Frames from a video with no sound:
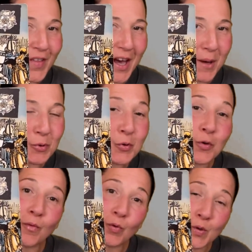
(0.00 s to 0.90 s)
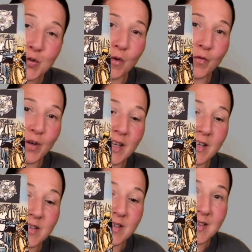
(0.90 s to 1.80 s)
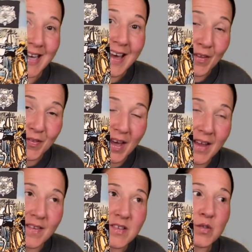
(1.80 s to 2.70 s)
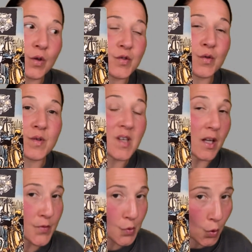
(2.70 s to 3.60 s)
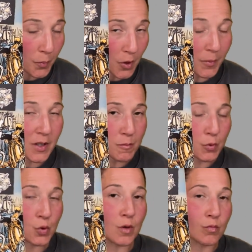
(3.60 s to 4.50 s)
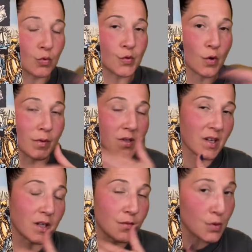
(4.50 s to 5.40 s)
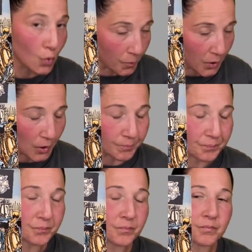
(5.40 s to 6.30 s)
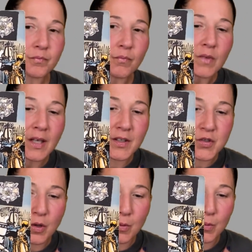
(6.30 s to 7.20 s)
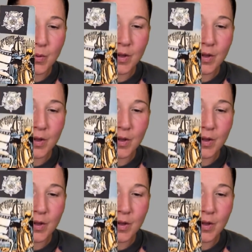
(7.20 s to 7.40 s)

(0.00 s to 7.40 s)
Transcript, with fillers: that Pluto rules over is death. And this is also the sign of Scorpio because Pluto rules over the sign of Scorpio. And so,